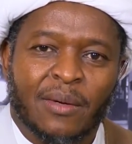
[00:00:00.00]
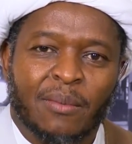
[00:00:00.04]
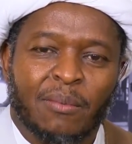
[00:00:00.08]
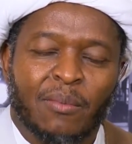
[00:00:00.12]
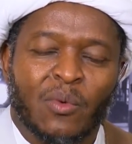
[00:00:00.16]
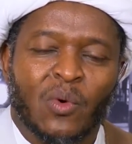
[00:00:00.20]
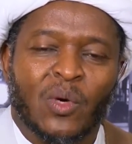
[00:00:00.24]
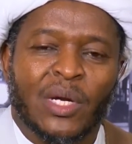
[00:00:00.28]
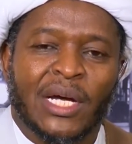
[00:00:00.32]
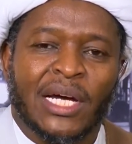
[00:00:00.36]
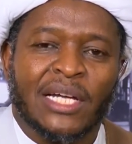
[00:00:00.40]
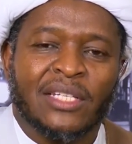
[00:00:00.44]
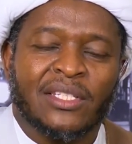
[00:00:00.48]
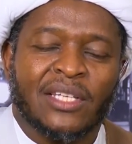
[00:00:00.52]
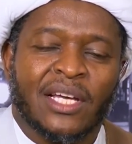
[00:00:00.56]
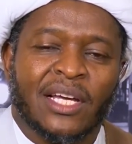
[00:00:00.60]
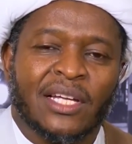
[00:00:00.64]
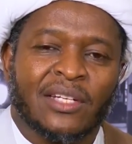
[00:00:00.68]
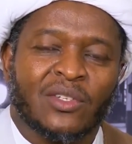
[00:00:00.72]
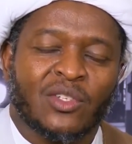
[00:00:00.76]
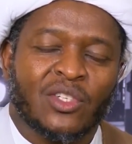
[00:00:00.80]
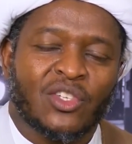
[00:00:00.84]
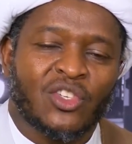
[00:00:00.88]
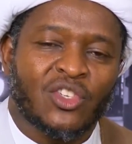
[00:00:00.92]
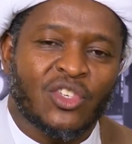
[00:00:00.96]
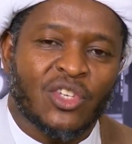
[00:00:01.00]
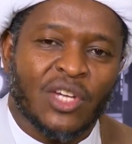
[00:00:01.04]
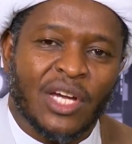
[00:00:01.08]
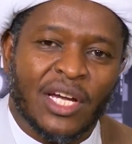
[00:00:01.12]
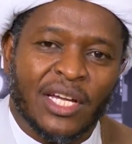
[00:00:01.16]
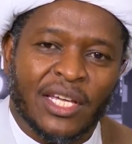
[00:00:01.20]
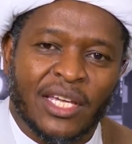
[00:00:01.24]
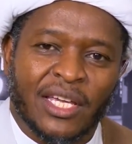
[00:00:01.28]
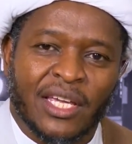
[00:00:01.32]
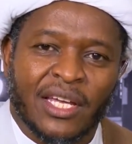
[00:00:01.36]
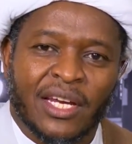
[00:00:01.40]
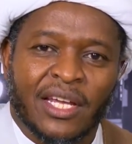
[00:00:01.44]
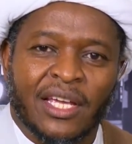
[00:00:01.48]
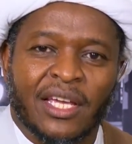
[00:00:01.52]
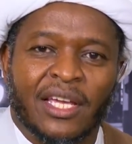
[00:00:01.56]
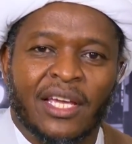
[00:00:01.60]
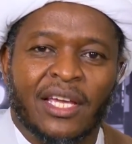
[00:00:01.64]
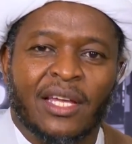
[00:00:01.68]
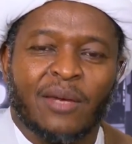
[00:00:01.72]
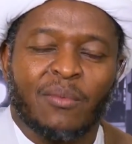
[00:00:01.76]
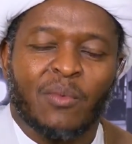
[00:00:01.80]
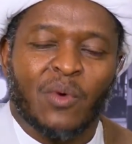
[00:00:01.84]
Munajat al-Shakirin,